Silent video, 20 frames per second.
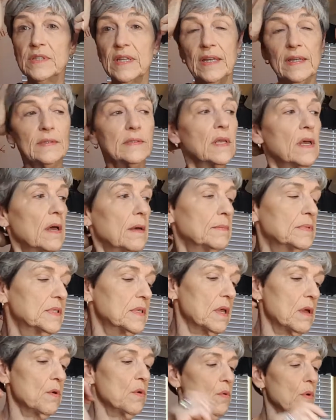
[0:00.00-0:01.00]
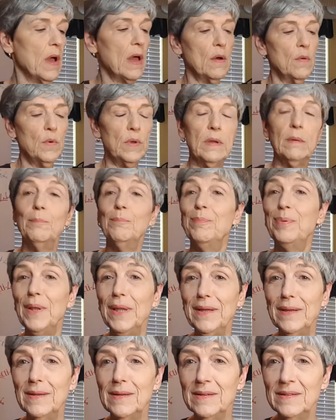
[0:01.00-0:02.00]
things up. So I want to
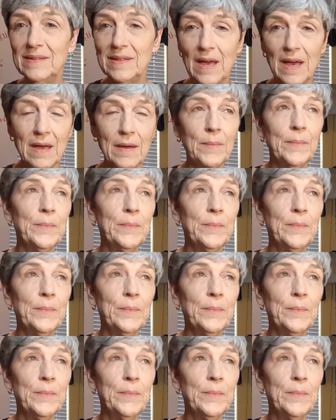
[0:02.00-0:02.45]
blend.